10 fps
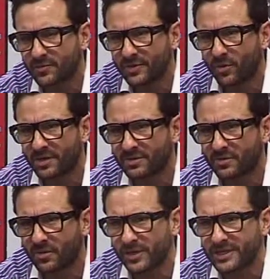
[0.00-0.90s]
we want
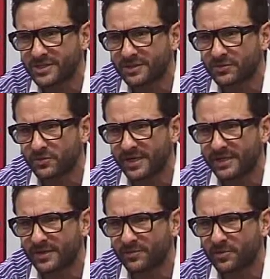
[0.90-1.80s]
the RAW agent to
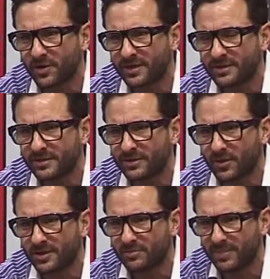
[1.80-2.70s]
win and we want
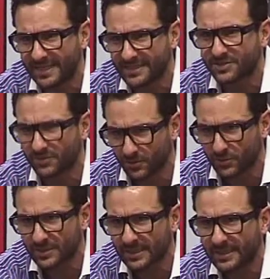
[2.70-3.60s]
all the baddies
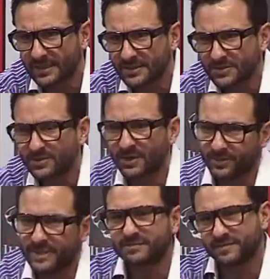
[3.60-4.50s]
to lose. So,
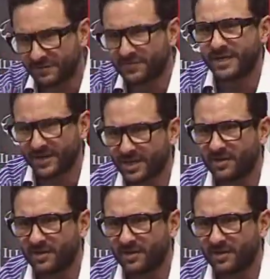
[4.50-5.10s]
I mean, if, if they're